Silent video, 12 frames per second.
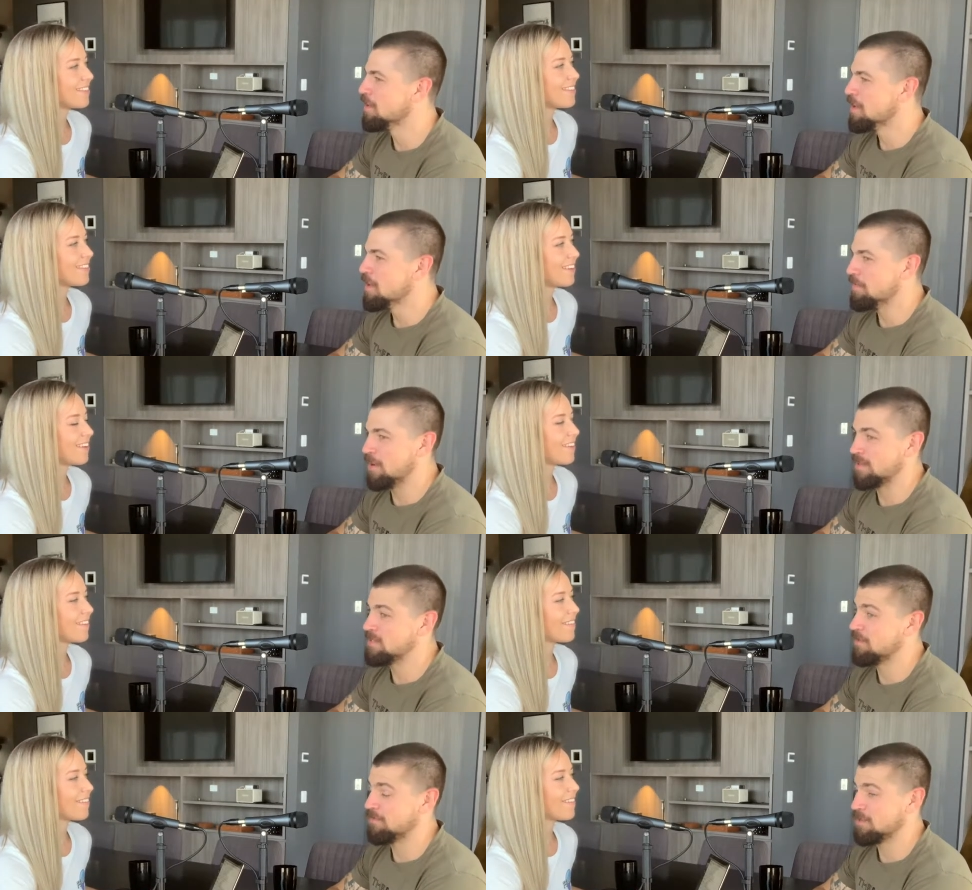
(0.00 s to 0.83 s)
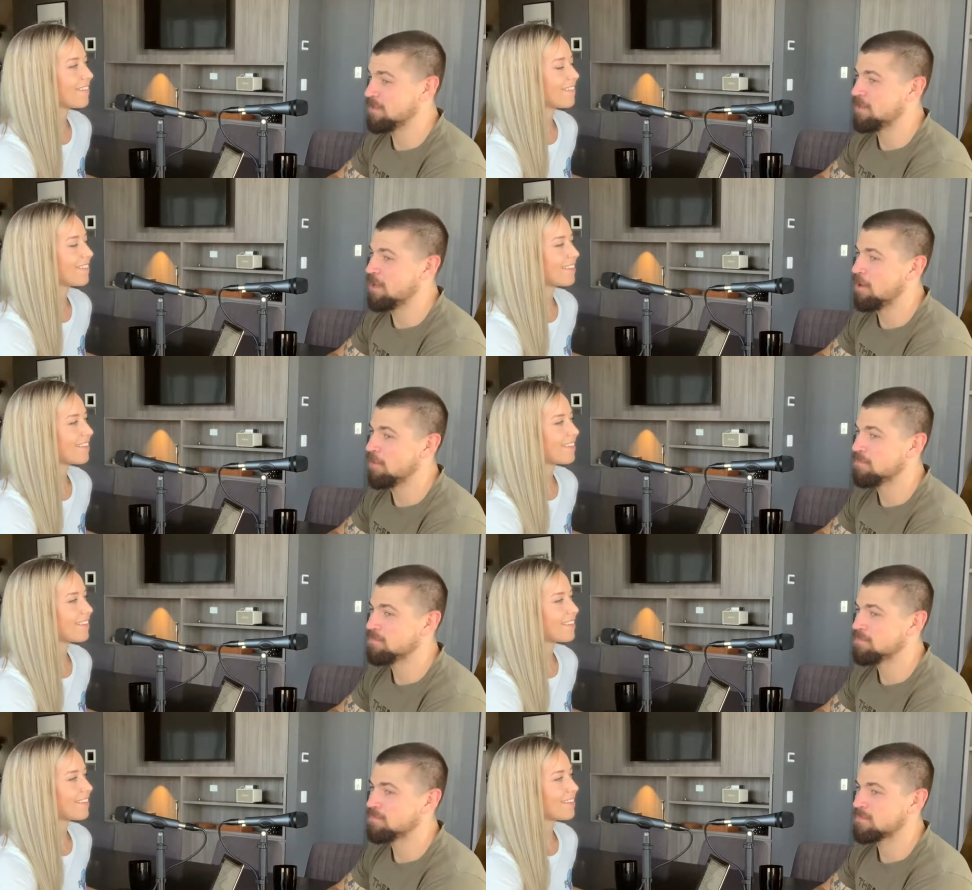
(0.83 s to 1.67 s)
Speaker 1: Yeah. But it definitely did help
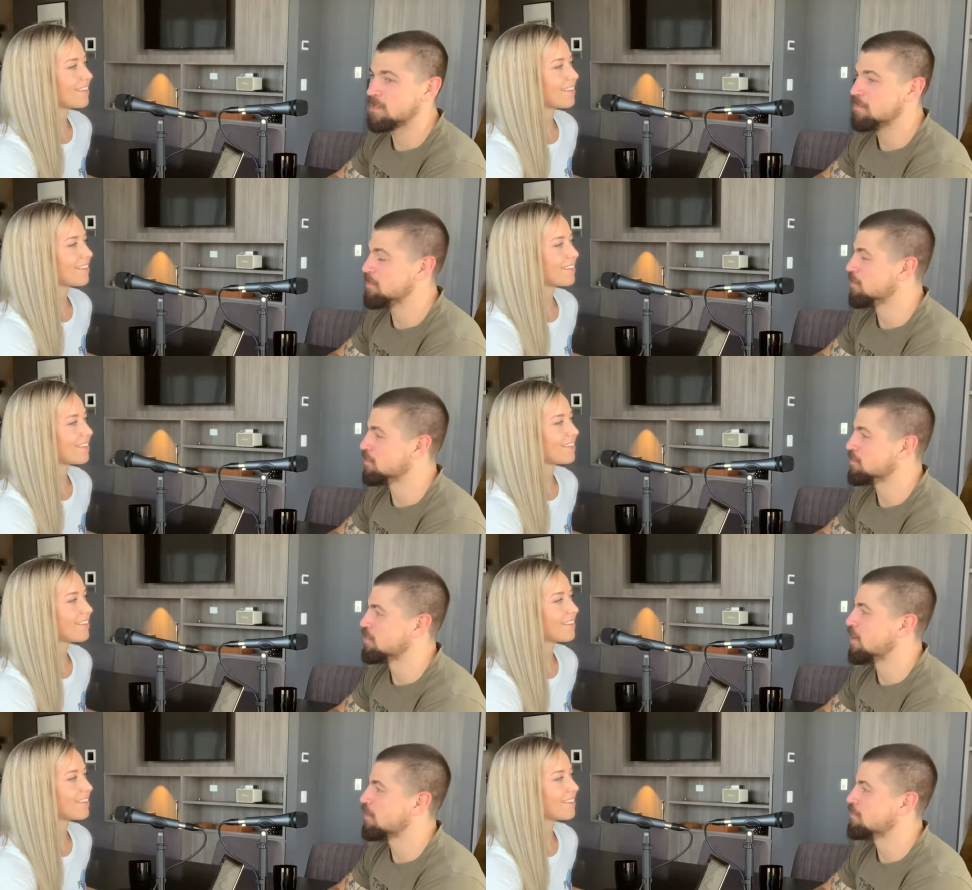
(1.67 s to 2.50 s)
keep me on track